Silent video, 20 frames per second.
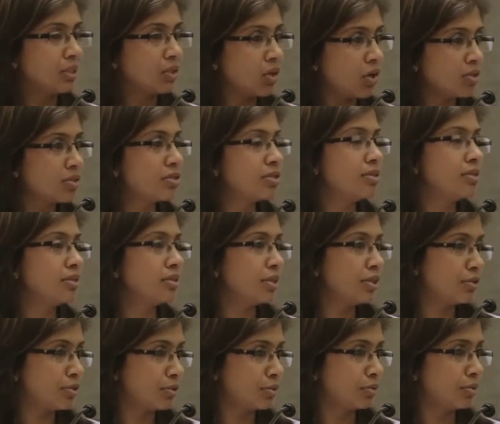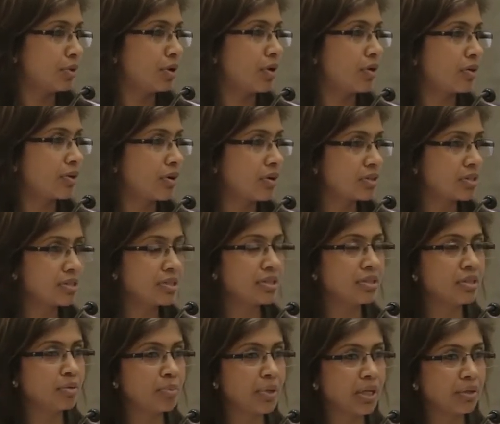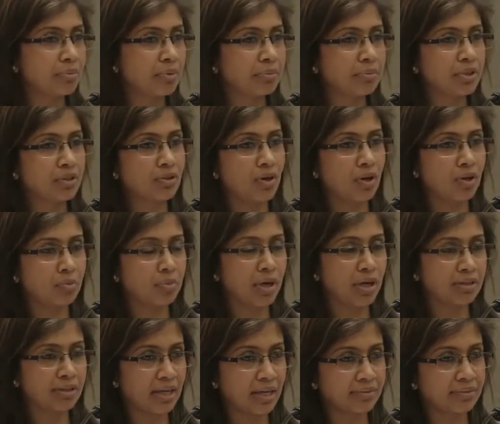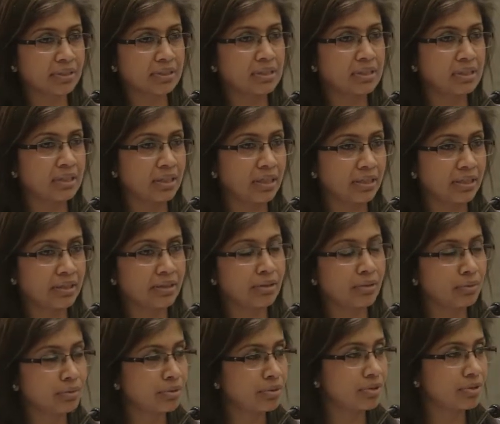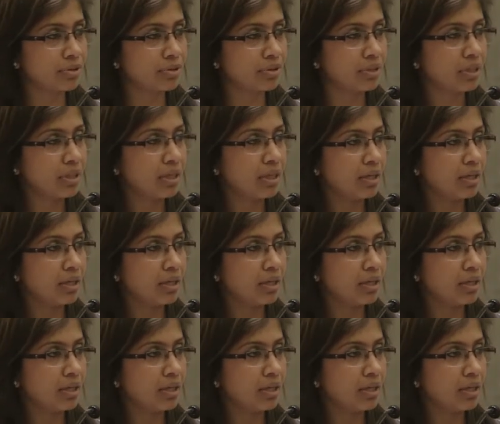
constant issue or a constant debate when we talk about diversity and inclusion